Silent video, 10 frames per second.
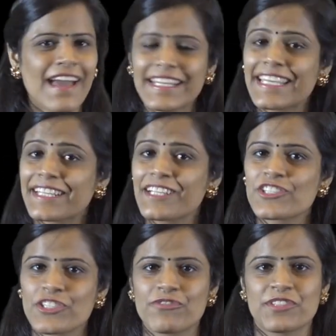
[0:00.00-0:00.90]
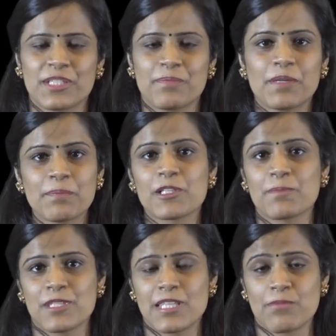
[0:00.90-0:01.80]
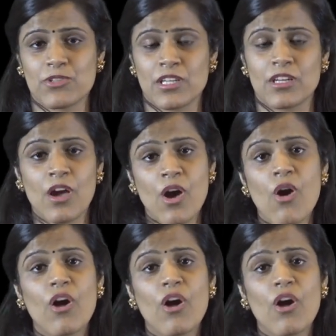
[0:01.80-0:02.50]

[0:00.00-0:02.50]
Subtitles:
radically shifted people's perception